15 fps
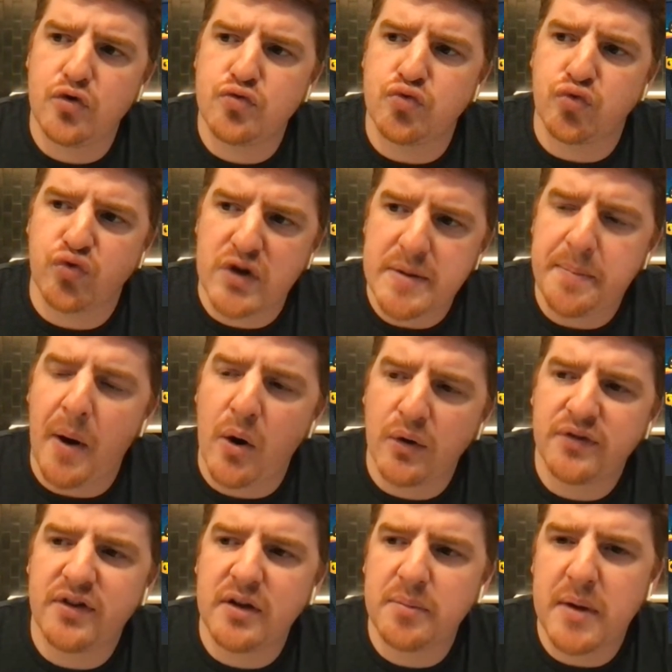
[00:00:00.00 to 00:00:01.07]

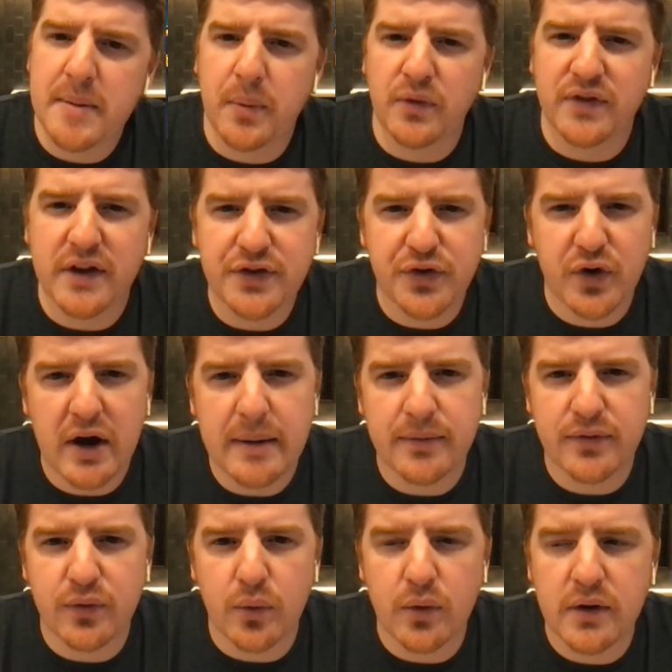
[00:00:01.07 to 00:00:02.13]
reposting people's Instagram
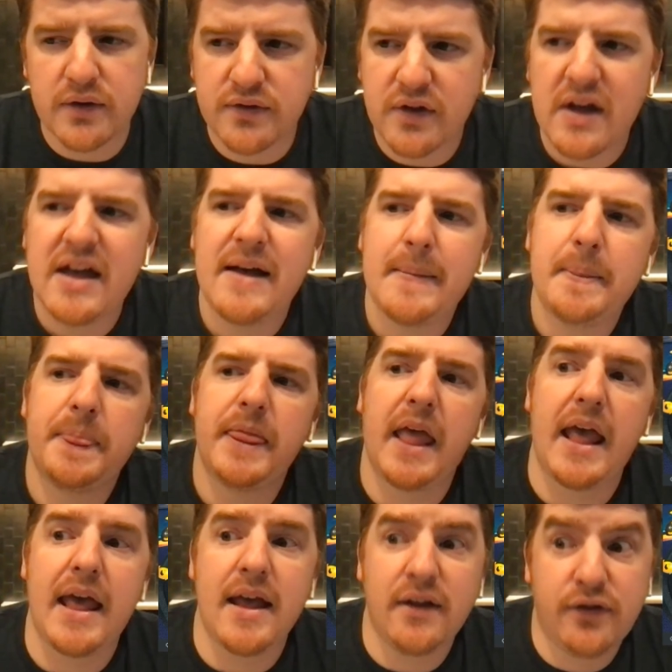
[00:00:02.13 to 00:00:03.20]
stories
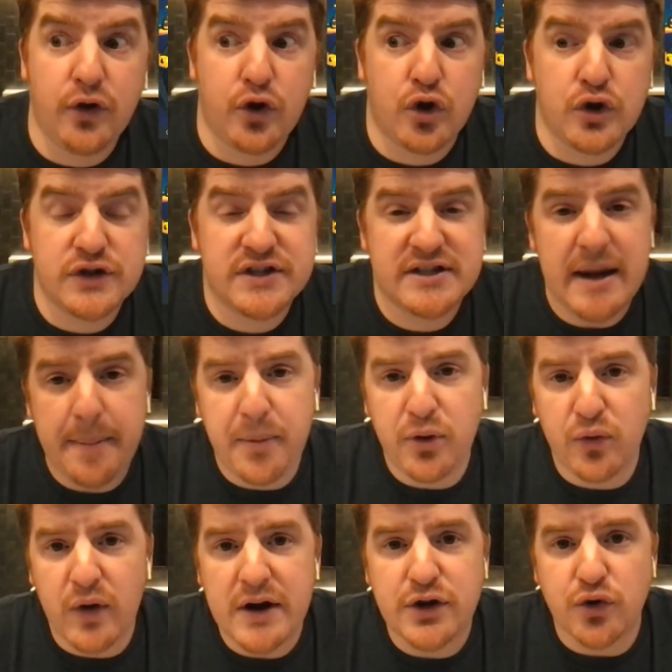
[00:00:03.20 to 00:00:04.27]
is a good step in the
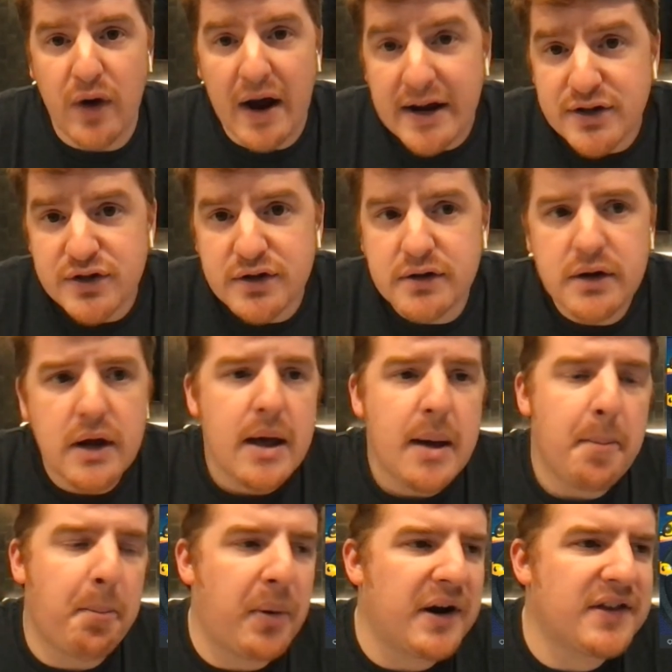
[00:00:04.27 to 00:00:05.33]
right direction.
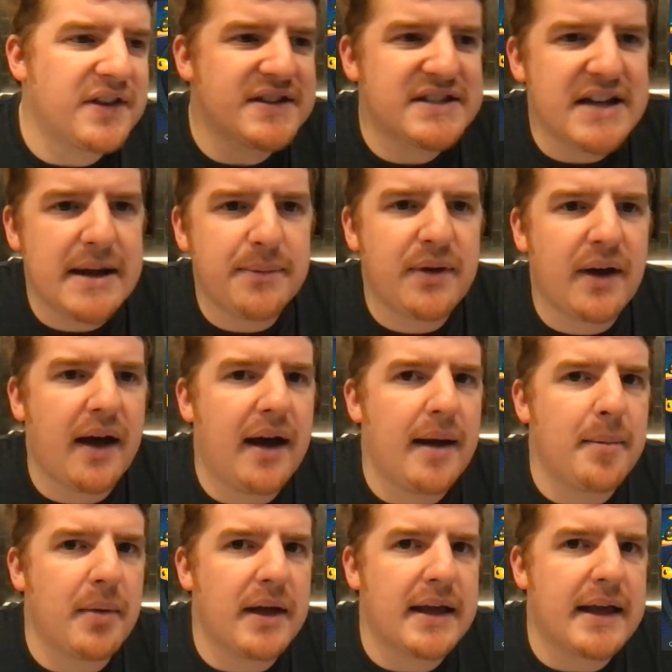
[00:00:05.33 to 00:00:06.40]
But at the same
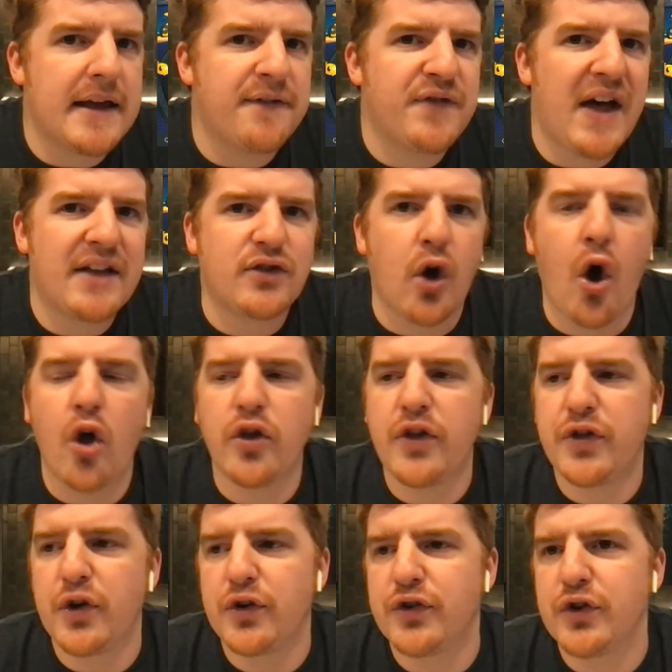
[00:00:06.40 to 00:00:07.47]
time, like if that's all that
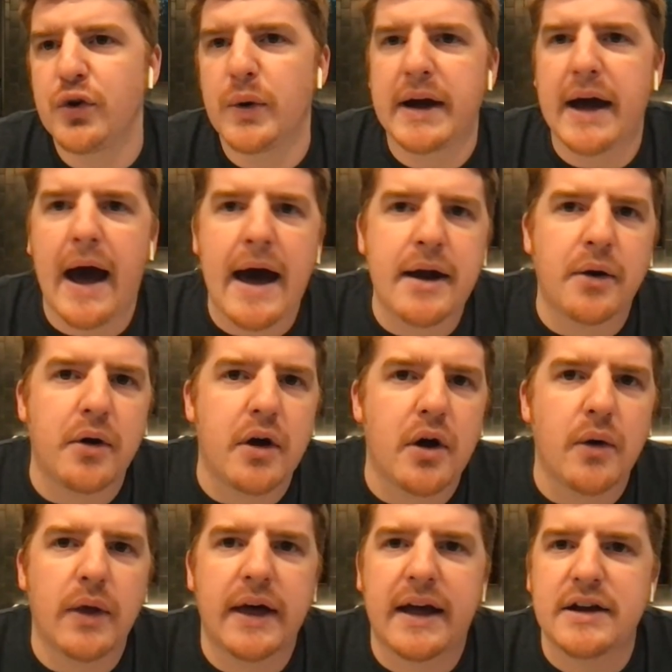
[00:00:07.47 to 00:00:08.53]
they're doing, I don't know.
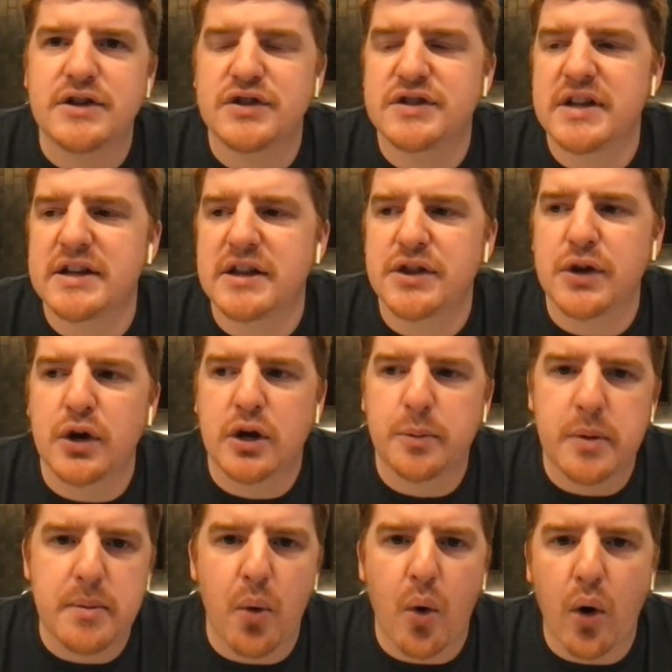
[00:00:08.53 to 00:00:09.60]
Like, I just think that there could
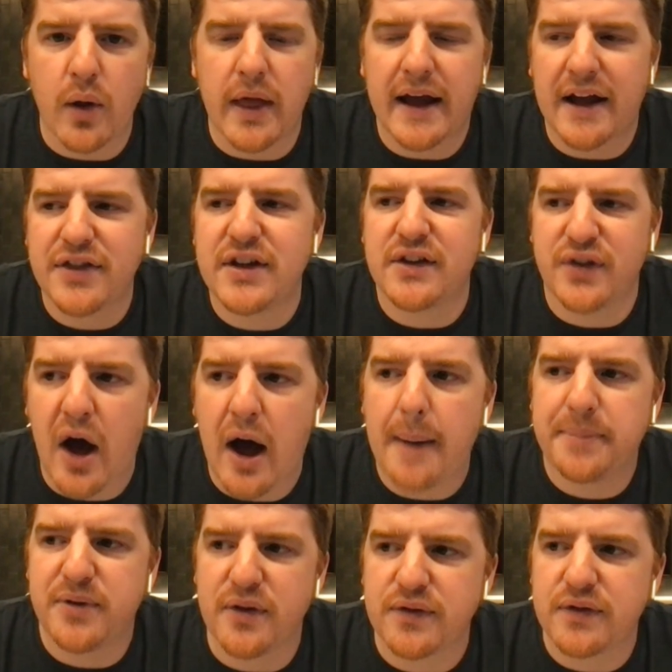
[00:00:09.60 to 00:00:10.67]
be more. Like, I think
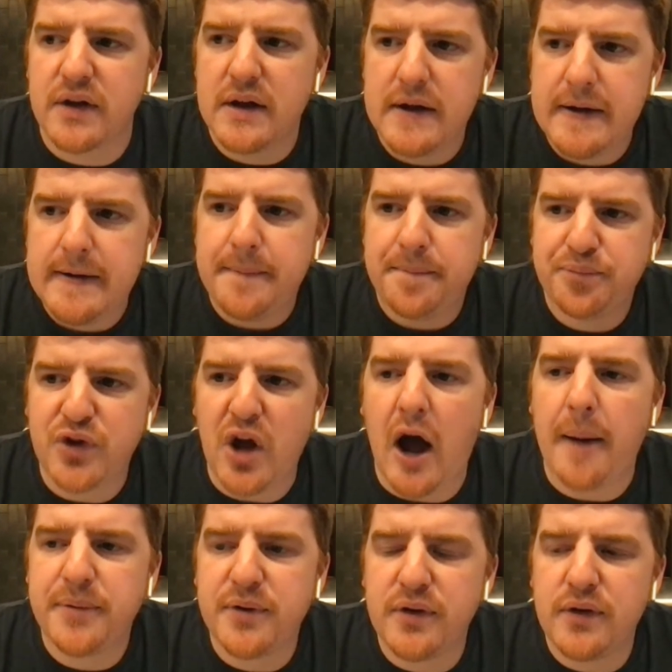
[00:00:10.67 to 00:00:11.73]
Topps
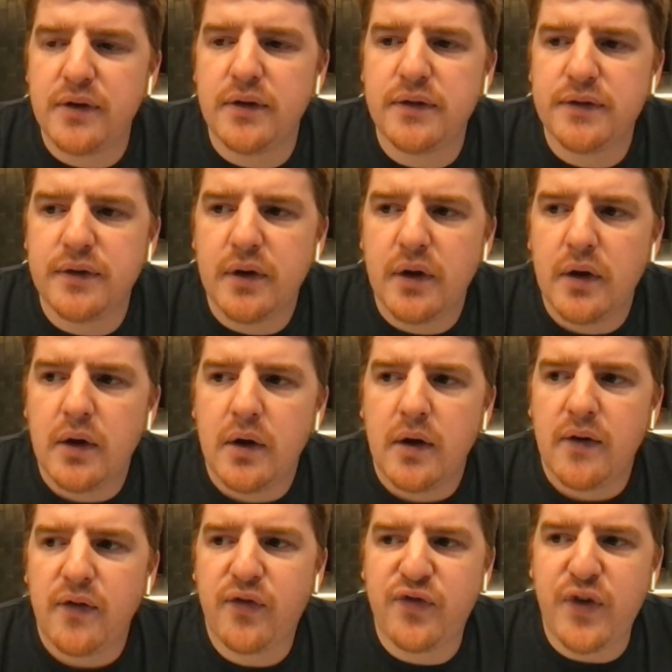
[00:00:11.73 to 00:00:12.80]
is
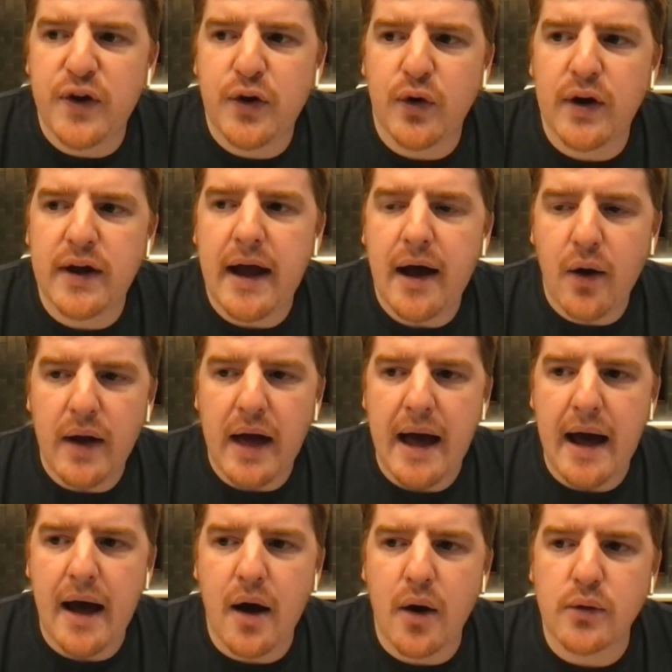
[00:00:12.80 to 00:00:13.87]
figuring out
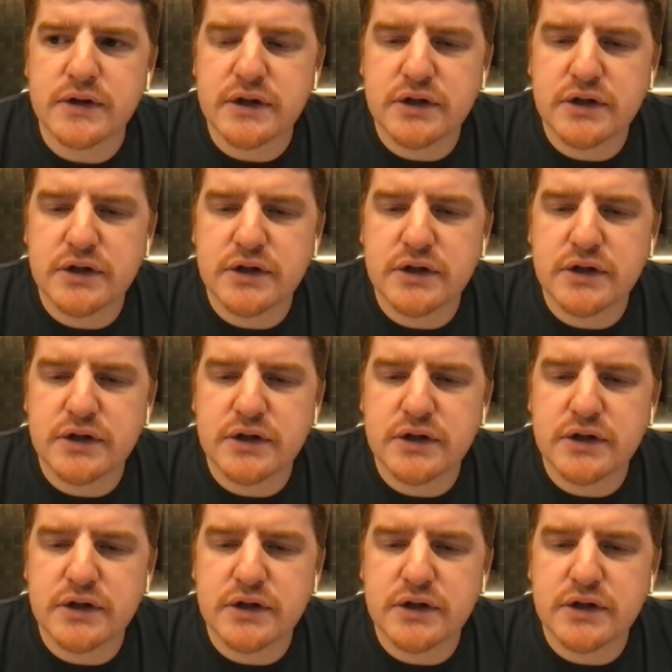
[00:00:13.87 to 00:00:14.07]
how